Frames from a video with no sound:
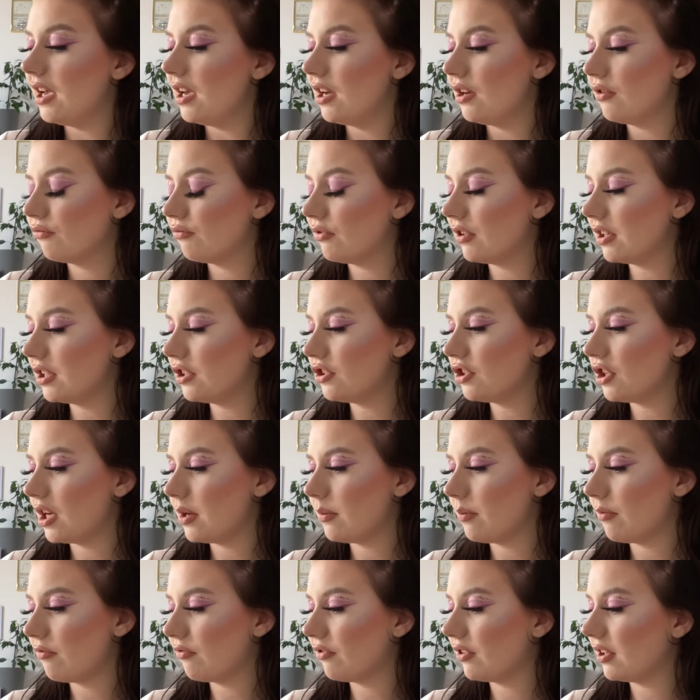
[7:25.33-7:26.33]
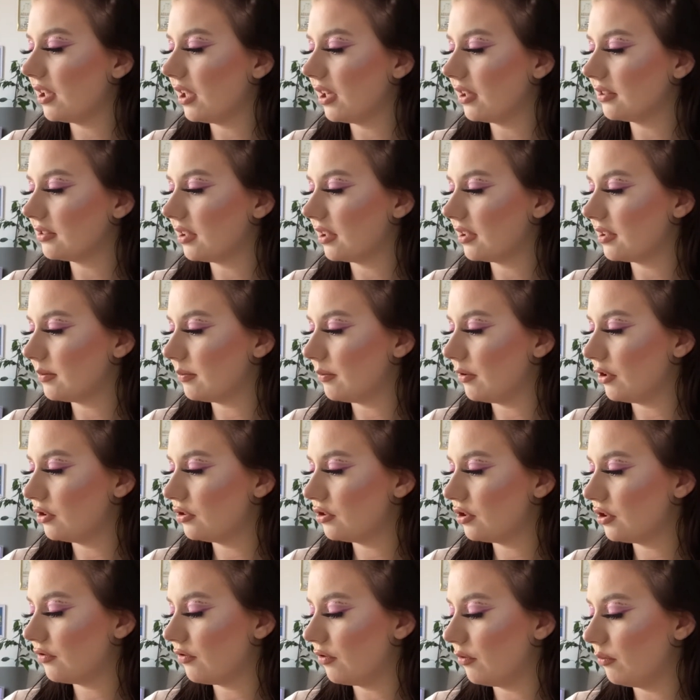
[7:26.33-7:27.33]
Really cheap, really accessible,
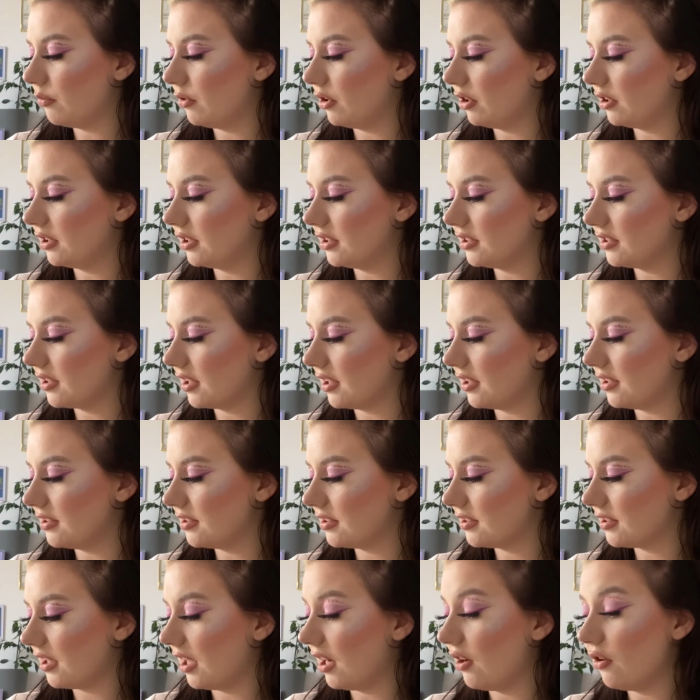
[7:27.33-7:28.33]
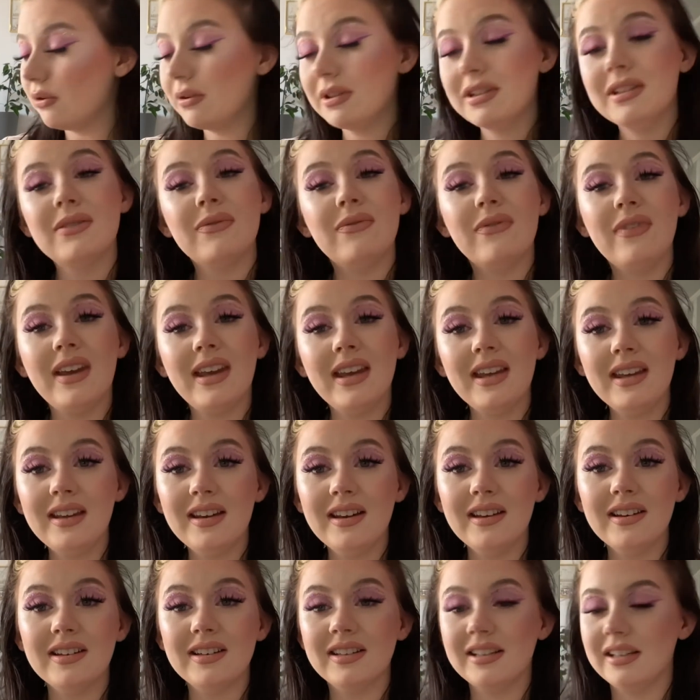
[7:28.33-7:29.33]
just from Wilkinson's. Oh, it's
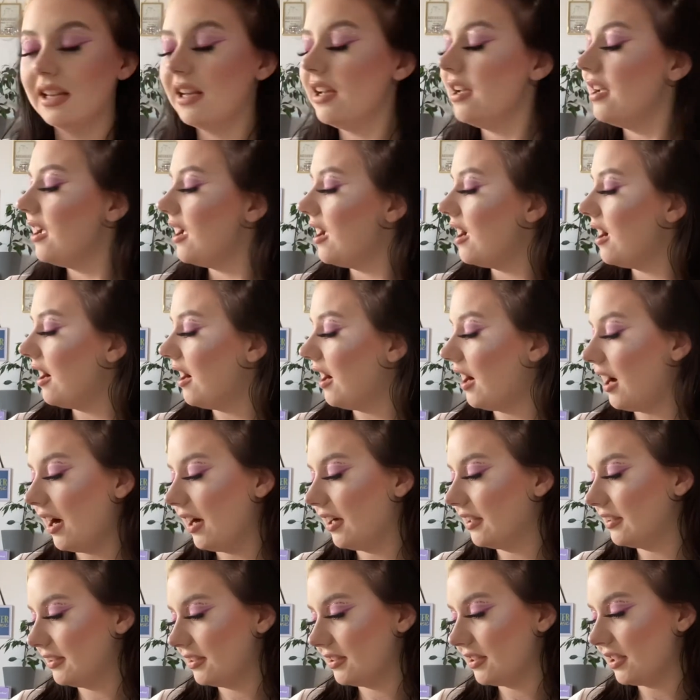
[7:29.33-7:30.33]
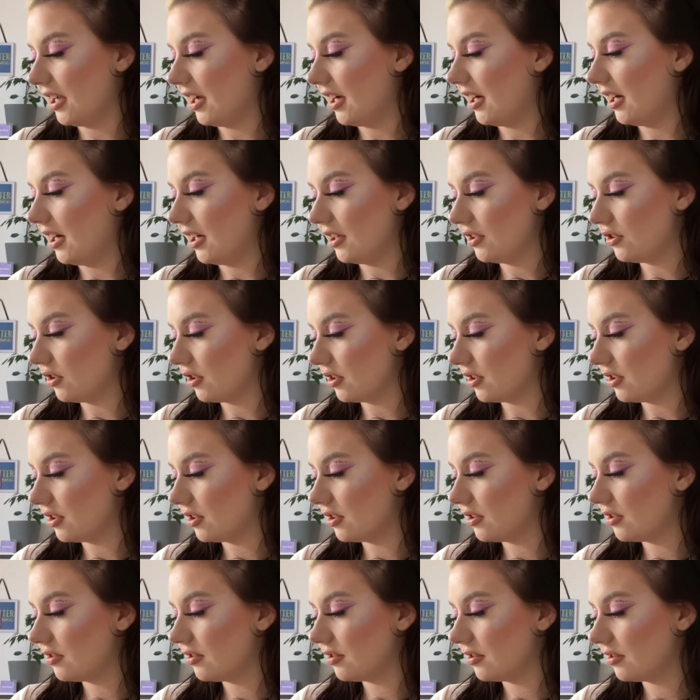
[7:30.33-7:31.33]
vegan. And yeah,
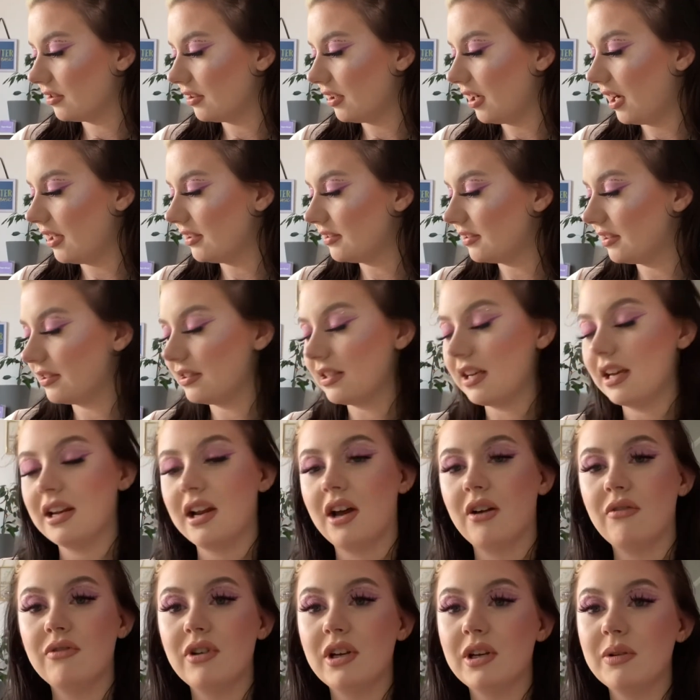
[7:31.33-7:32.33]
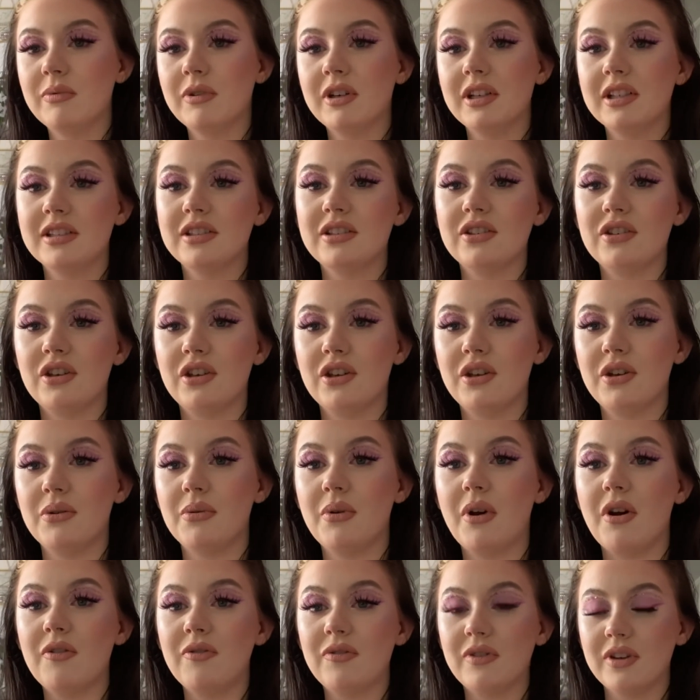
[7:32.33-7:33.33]
as I said, I really wanted to
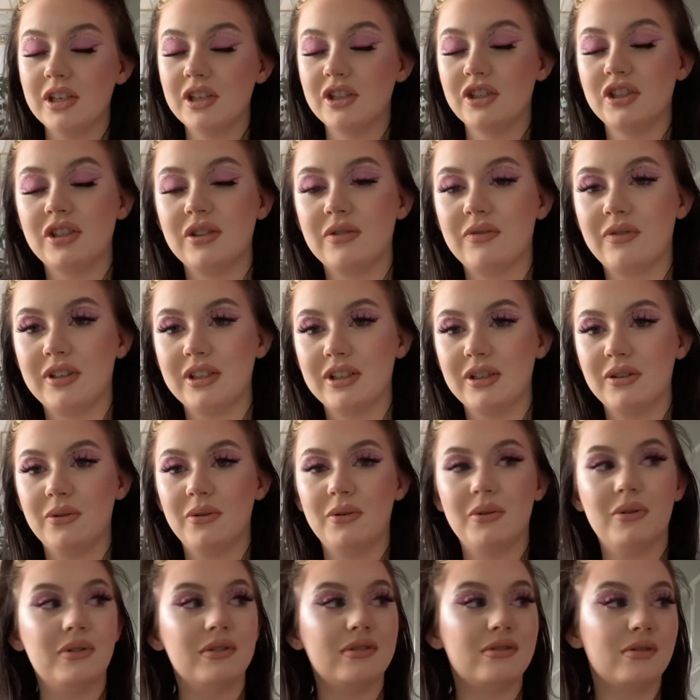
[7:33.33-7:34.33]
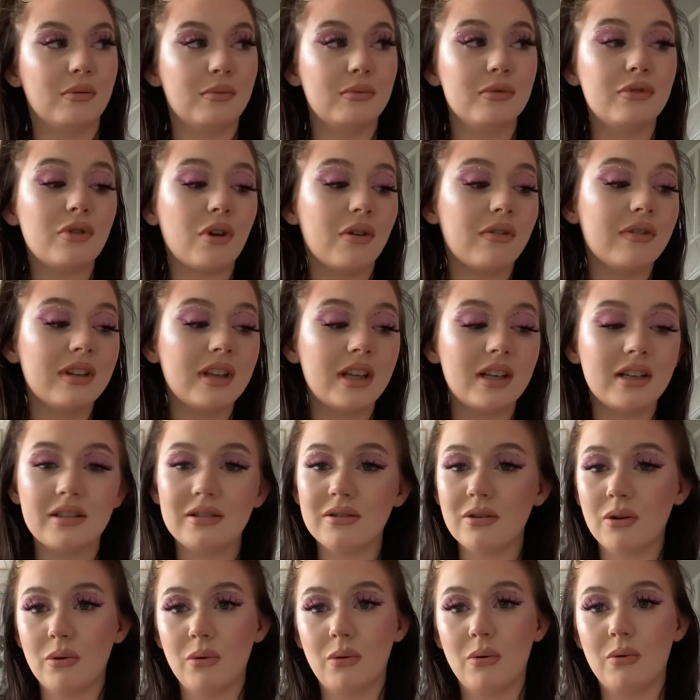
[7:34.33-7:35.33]
finish this video, so I'm sorry that it's
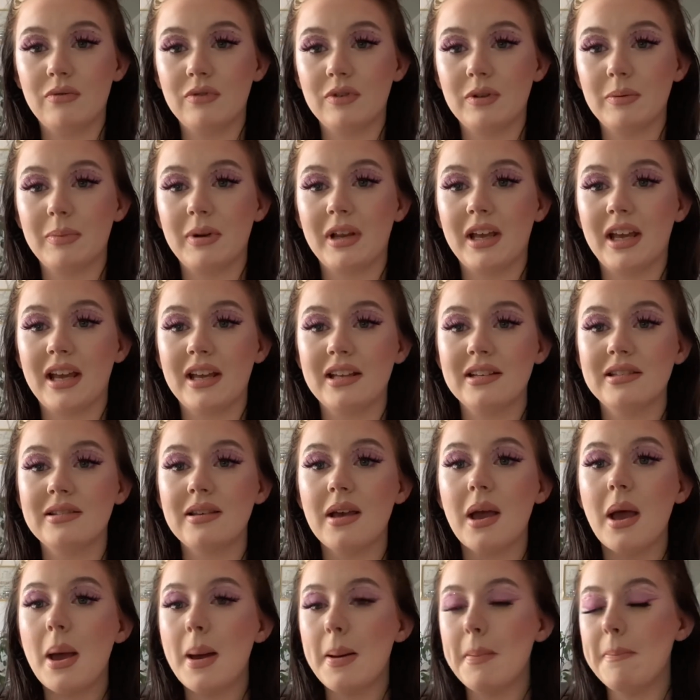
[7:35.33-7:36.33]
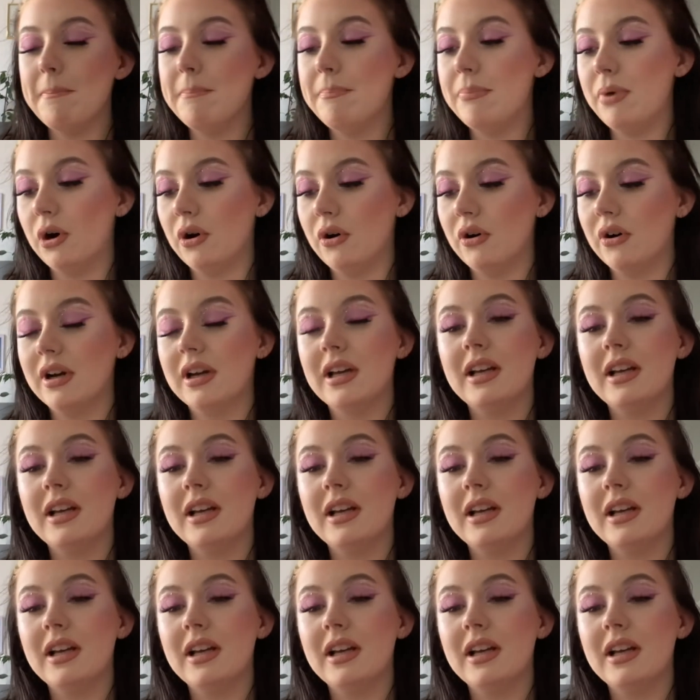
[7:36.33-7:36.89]
all over the place, but